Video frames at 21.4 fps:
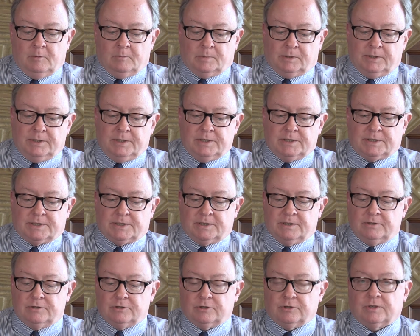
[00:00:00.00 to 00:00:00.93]
Please
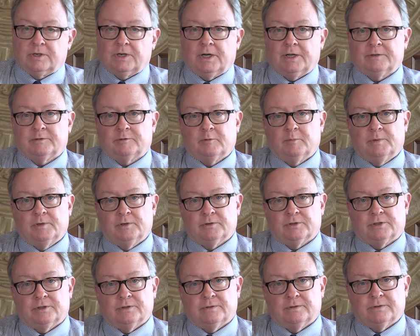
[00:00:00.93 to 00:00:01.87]
send your
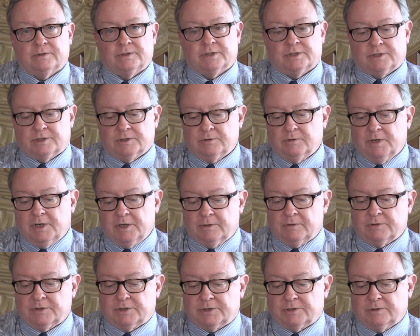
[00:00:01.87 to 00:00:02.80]
contributions to
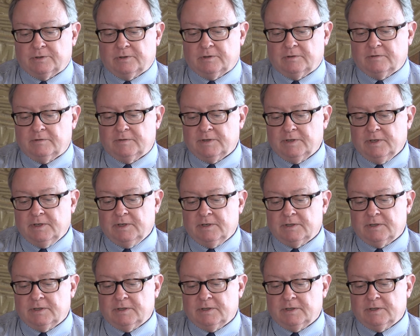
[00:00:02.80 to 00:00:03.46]
InterServ